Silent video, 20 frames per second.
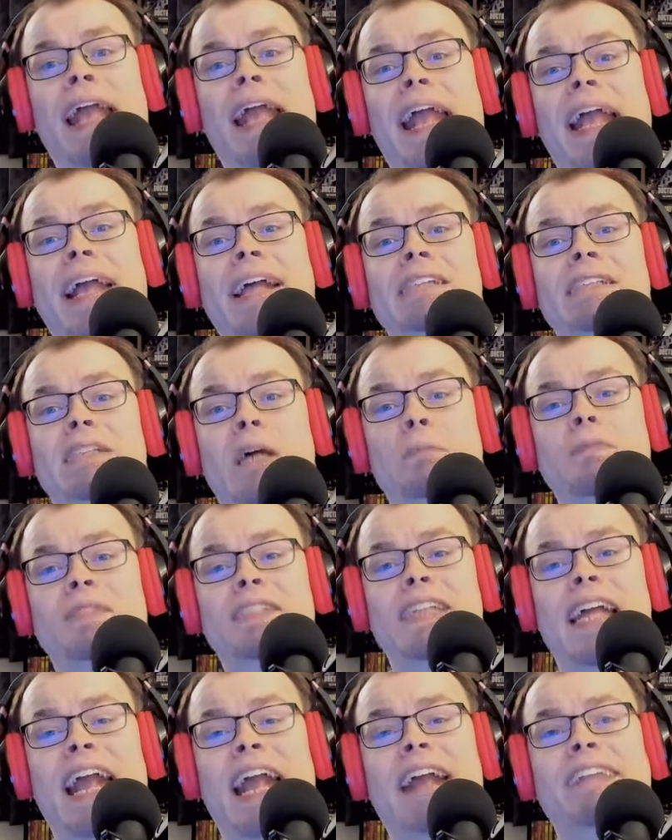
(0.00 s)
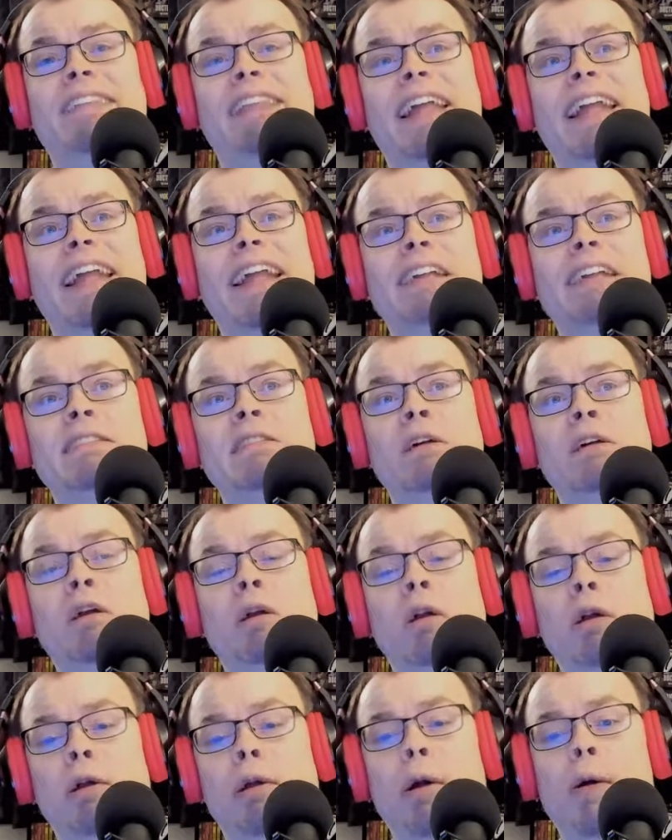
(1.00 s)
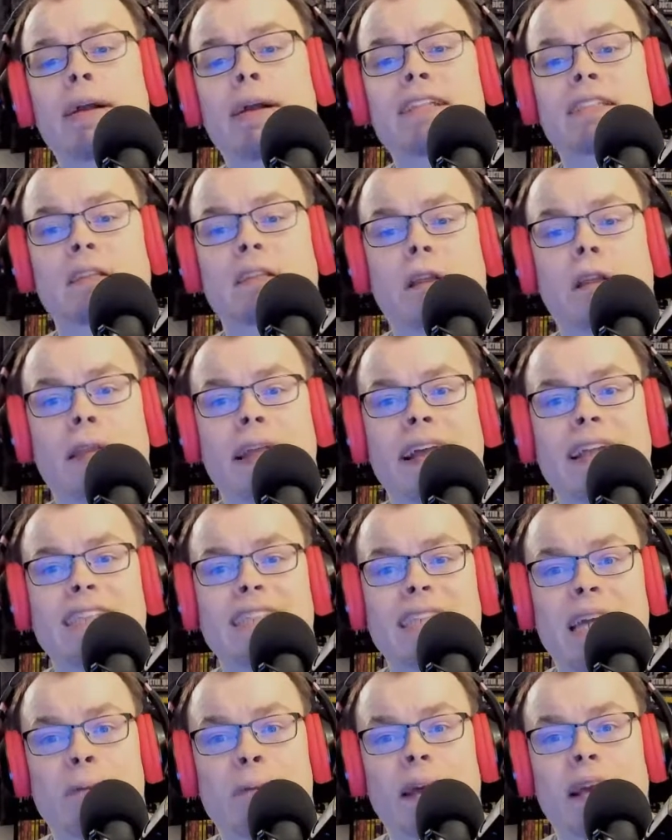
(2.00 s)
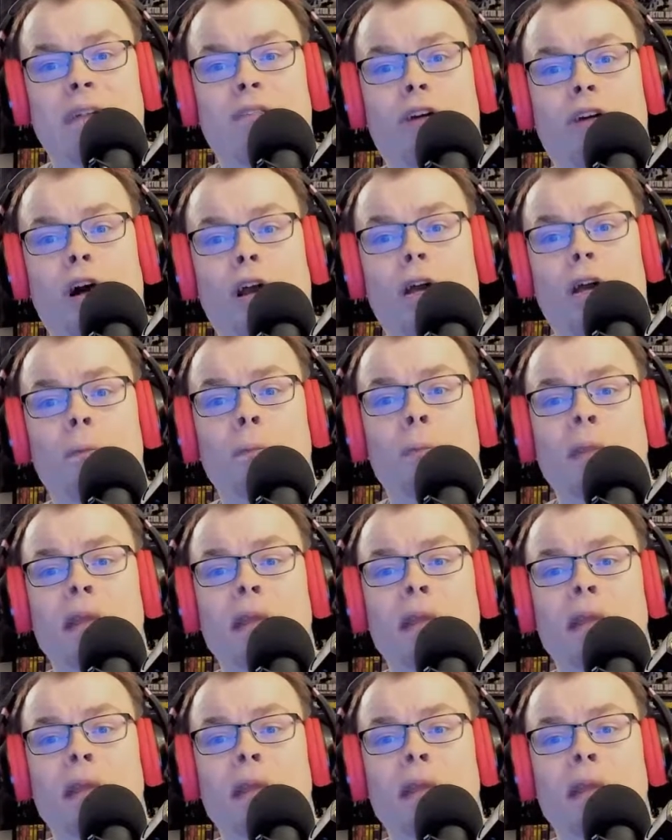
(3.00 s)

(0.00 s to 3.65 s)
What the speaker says: ends up saying that he's going to delete Sammy Guevara.